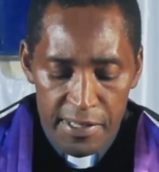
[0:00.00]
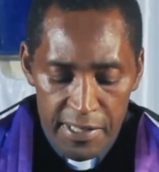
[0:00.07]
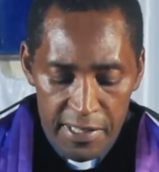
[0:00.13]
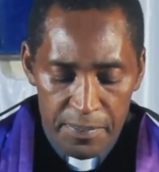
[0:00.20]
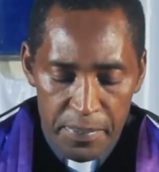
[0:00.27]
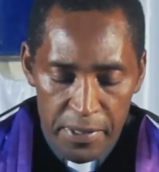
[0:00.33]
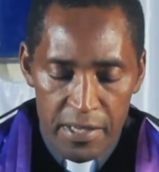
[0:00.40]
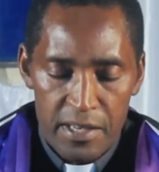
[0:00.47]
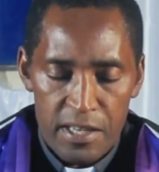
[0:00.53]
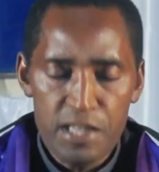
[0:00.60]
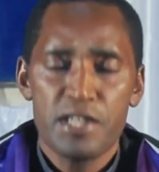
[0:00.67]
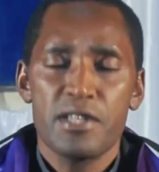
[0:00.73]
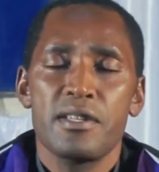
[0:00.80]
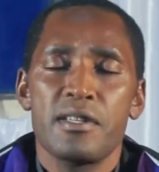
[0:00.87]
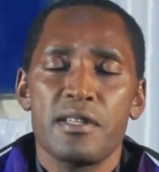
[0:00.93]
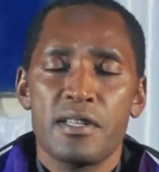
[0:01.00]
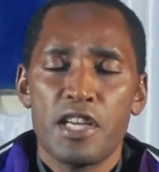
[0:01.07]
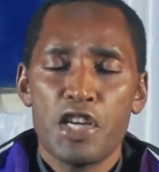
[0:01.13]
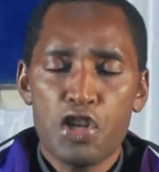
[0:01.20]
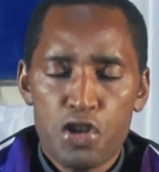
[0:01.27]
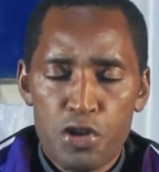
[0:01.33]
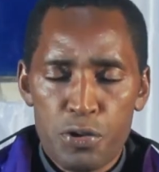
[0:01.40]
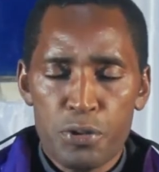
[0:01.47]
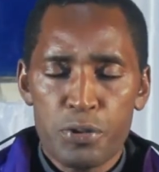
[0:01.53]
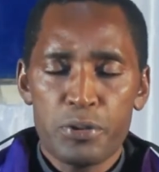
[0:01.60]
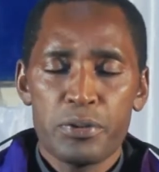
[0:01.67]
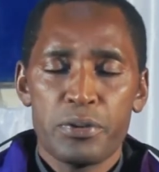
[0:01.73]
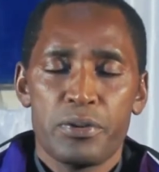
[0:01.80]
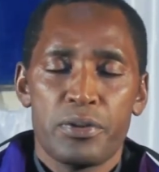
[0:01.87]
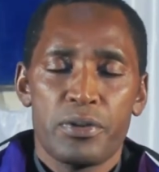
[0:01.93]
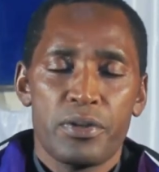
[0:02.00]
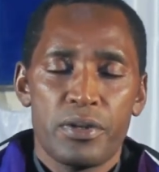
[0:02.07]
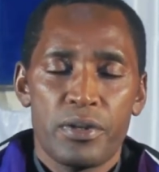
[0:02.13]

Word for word: discipline in, in you,